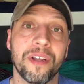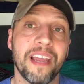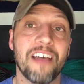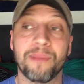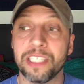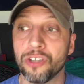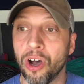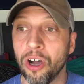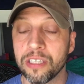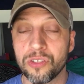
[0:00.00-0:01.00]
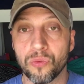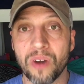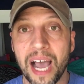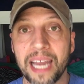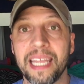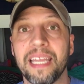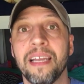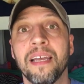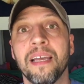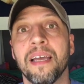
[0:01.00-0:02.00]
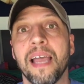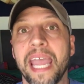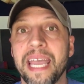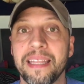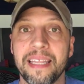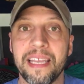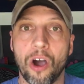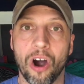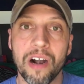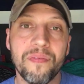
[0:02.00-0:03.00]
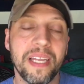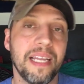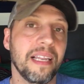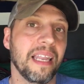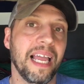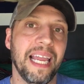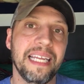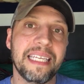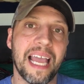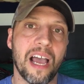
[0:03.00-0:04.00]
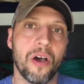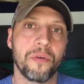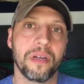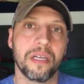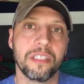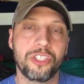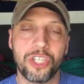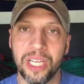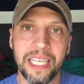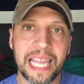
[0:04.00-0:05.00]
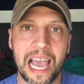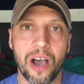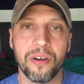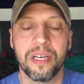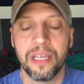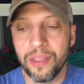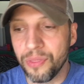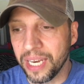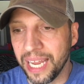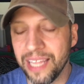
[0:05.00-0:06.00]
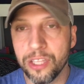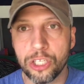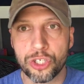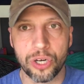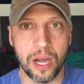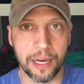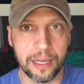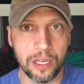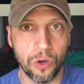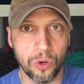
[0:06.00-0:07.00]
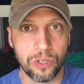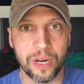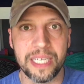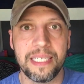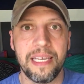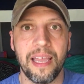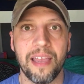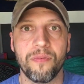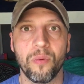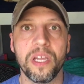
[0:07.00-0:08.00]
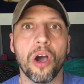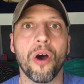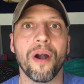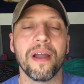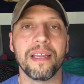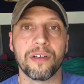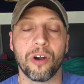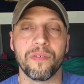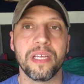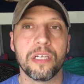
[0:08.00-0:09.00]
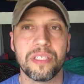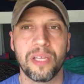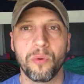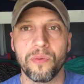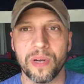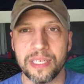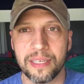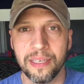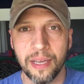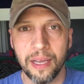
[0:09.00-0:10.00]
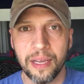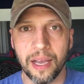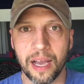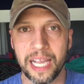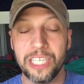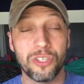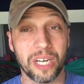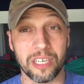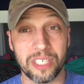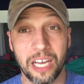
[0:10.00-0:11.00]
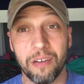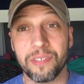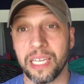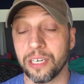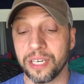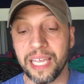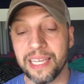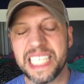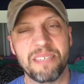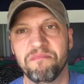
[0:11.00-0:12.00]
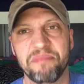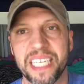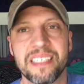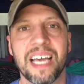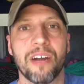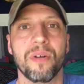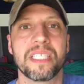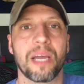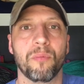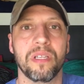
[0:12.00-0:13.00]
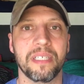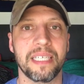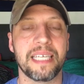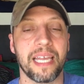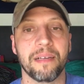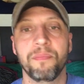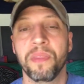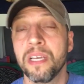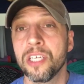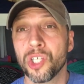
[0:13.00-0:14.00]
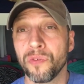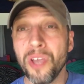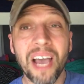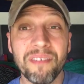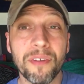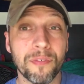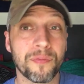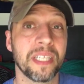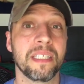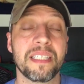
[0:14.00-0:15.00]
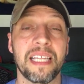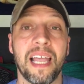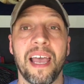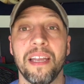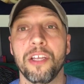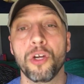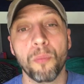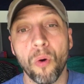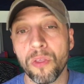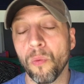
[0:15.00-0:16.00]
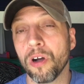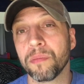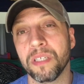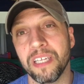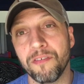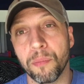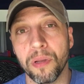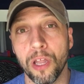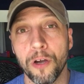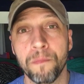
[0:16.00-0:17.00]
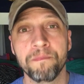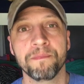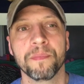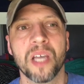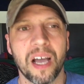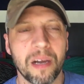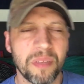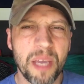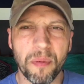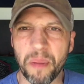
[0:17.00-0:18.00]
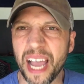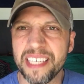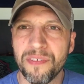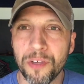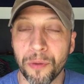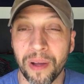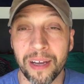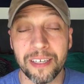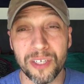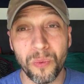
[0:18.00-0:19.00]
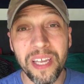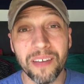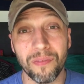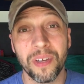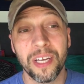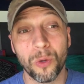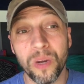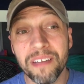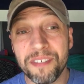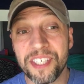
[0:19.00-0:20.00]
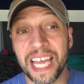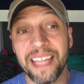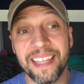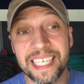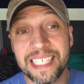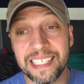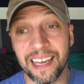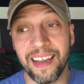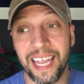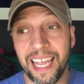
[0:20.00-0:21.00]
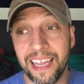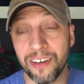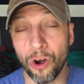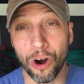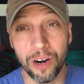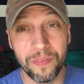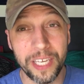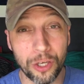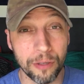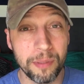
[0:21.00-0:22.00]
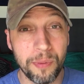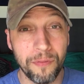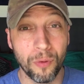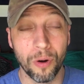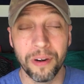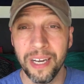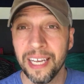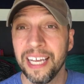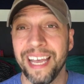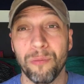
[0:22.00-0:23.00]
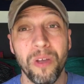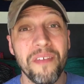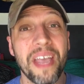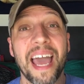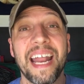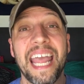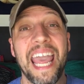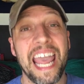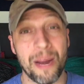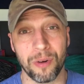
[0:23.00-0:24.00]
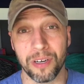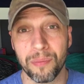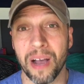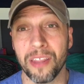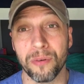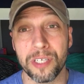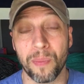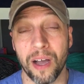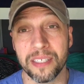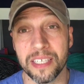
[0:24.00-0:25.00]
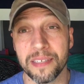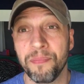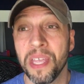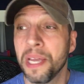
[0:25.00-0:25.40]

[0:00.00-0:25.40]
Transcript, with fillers: rather have my dogs riding in the RV, laying down, chilling out, than in the truck going crazy if we are in an RV, because then we risk uh, injuring ourselves and our kids. And it's not a risk I'm willing to take. So if you have different feelings than that, you're more than welcome to leave them below. Um, keep them nice if you don't mind, because we have we have said this in RV groups before, and we have got hammered by the responses.